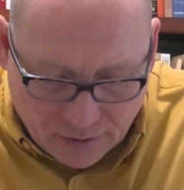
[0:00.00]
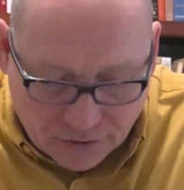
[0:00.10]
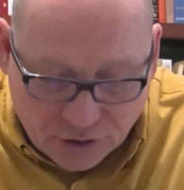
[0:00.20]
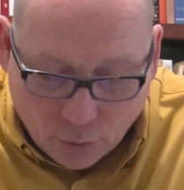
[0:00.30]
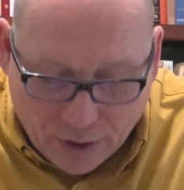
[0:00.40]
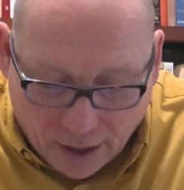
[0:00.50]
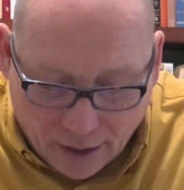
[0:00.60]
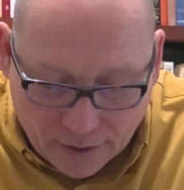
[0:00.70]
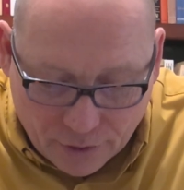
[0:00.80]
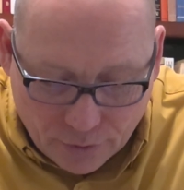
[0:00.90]
So
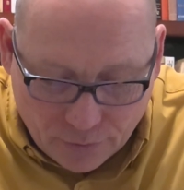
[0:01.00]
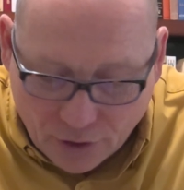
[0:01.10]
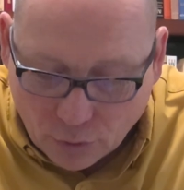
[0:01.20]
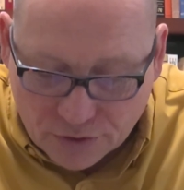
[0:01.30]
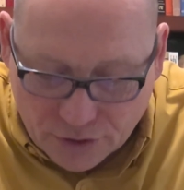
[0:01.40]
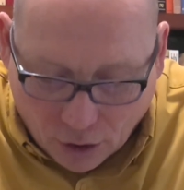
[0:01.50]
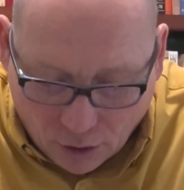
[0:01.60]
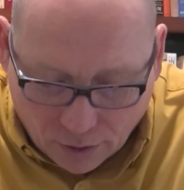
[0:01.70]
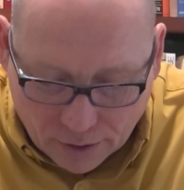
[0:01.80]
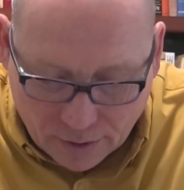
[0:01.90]
God, who knows the
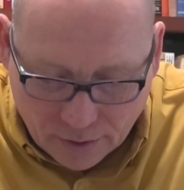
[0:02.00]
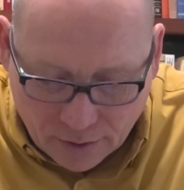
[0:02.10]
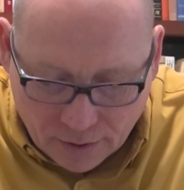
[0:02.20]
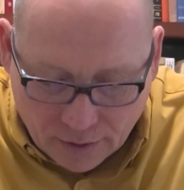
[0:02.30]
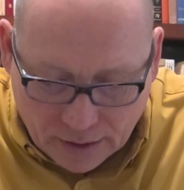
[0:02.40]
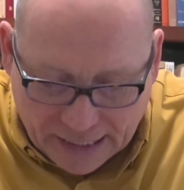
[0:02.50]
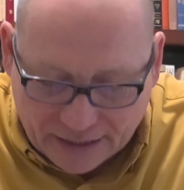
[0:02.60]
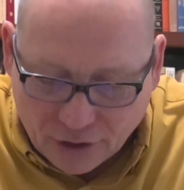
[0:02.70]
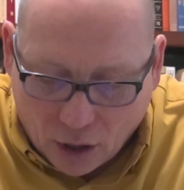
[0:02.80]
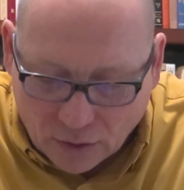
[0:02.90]
heart,
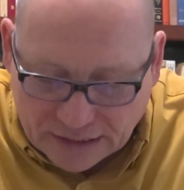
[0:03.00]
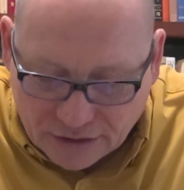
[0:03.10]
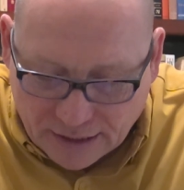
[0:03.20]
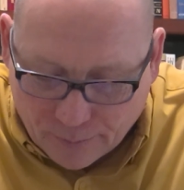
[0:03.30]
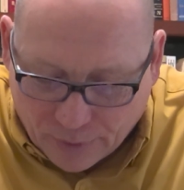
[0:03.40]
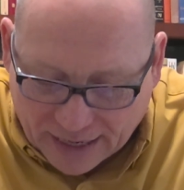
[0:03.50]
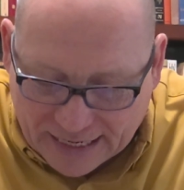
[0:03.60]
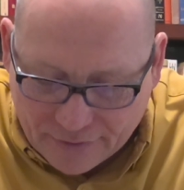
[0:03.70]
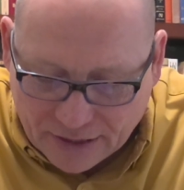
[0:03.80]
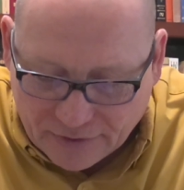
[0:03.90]
acknowledged them by
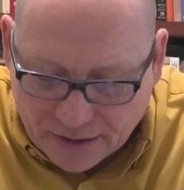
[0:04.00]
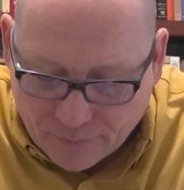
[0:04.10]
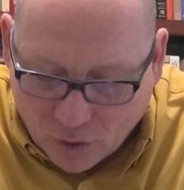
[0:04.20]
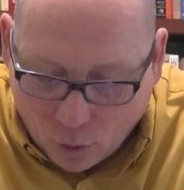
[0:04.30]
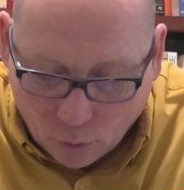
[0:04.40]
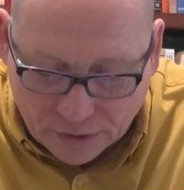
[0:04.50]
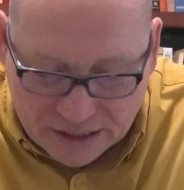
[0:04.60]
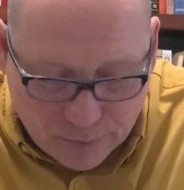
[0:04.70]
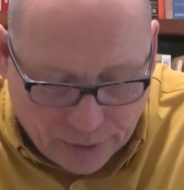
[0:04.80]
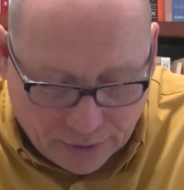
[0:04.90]
giving them the Holy
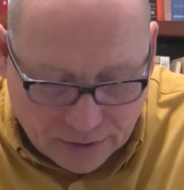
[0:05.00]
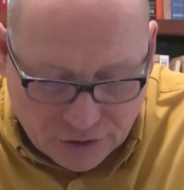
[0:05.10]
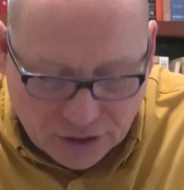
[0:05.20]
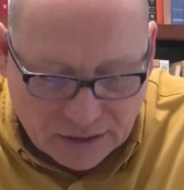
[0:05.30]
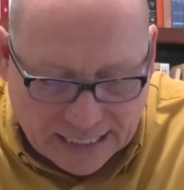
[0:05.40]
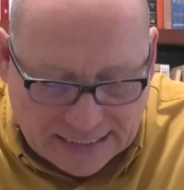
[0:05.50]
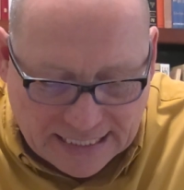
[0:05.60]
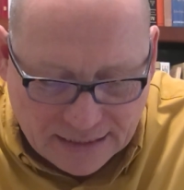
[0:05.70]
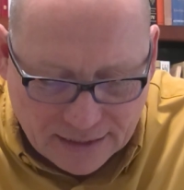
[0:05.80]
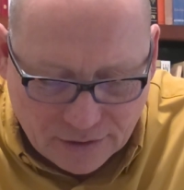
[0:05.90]
Spirit, just as
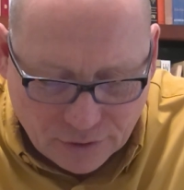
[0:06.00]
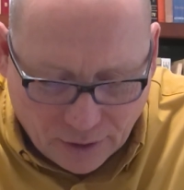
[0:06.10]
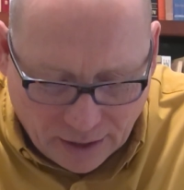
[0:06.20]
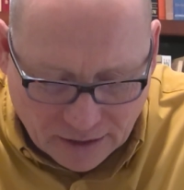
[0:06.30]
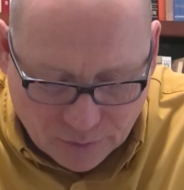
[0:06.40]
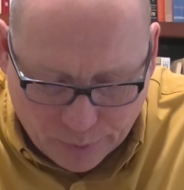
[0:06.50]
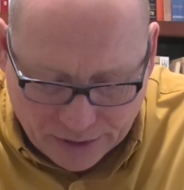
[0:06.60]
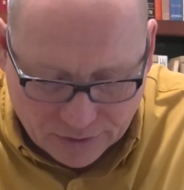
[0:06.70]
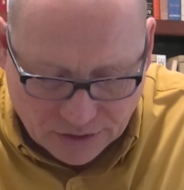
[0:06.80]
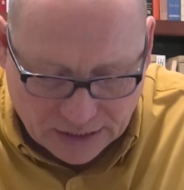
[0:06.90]
He did to us,"
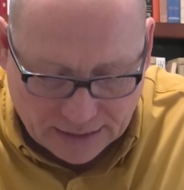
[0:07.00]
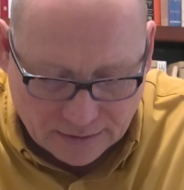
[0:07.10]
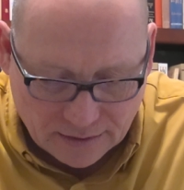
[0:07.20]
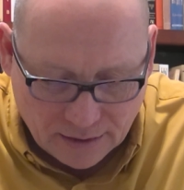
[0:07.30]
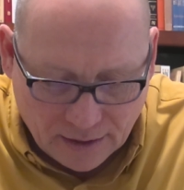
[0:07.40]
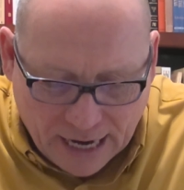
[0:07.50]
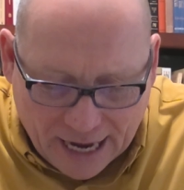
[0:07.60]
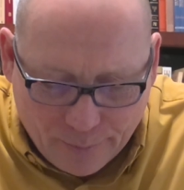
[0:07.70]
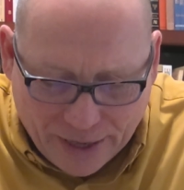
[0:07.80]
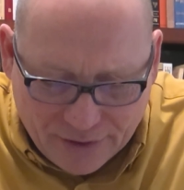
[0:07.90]
Peter says,
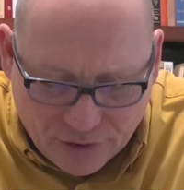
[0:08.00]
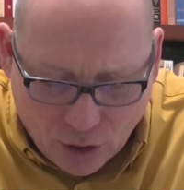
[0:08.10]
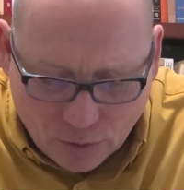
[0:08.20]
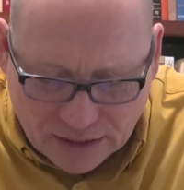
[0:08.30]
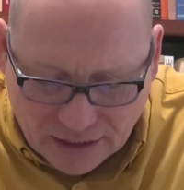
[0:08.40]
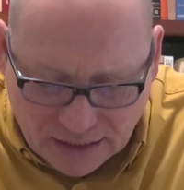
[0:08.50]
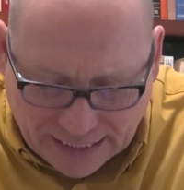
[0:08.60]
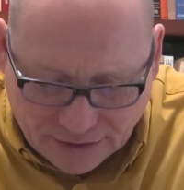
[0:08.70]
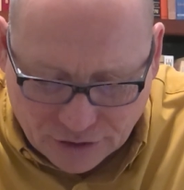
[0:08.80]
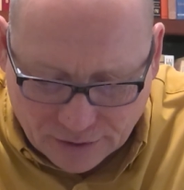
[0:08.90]
"and made no
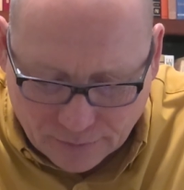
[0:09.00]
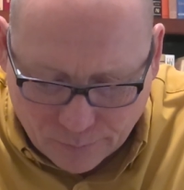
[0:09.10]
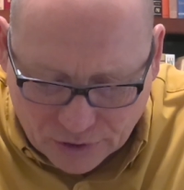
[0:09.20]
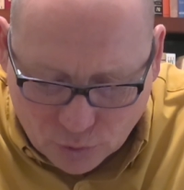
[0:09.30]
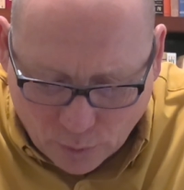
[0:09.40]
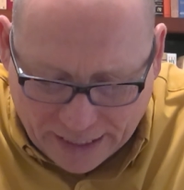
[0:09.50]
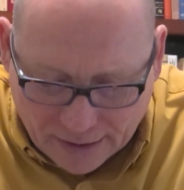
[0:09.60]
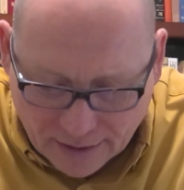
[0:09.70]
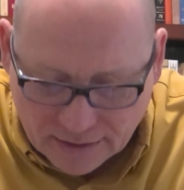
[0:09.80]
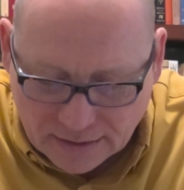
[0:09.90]
distinction between
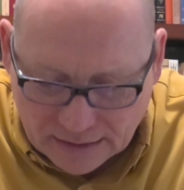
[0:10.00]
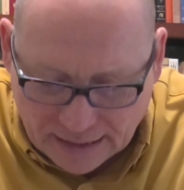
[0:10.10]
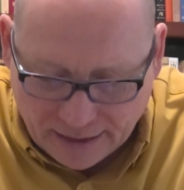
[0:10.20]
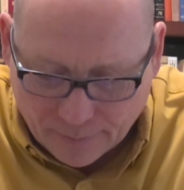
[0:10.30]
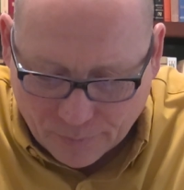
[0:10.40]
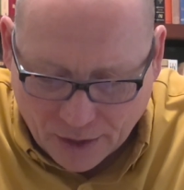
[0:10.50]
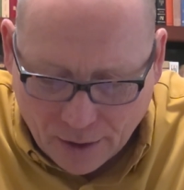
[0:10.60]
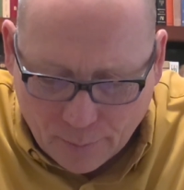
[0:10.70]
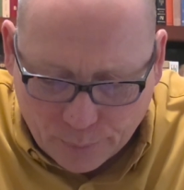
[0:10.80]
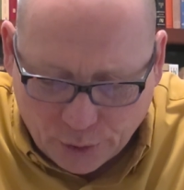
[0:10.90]
us and them,
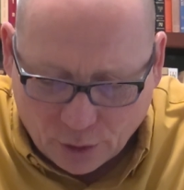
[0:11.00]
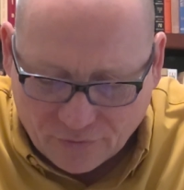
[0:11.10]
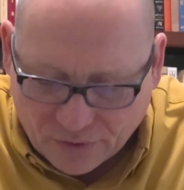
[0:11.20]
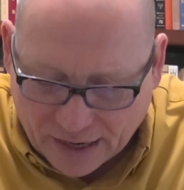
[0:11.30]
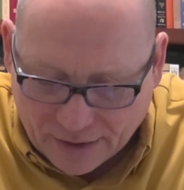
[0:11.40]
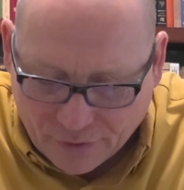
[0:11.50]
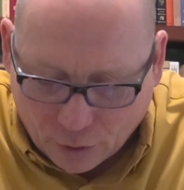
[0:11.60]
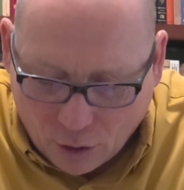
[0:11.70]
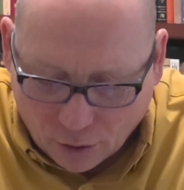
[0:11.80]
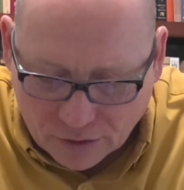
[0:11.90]
purifying their
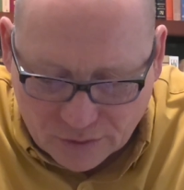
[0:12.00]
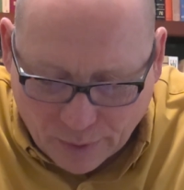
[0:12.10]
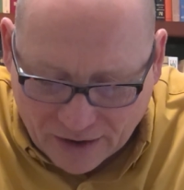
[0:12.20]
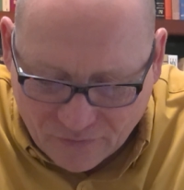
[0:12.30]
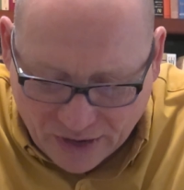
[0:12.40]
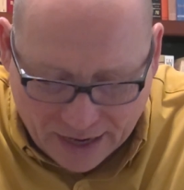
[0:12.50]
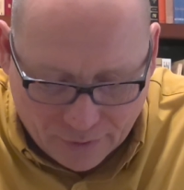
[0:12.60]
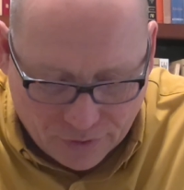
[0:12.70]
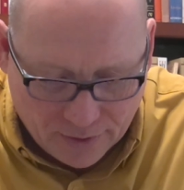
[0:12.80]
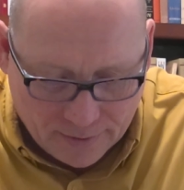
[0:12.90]
hearts by
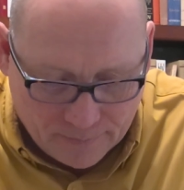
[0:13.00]
faith."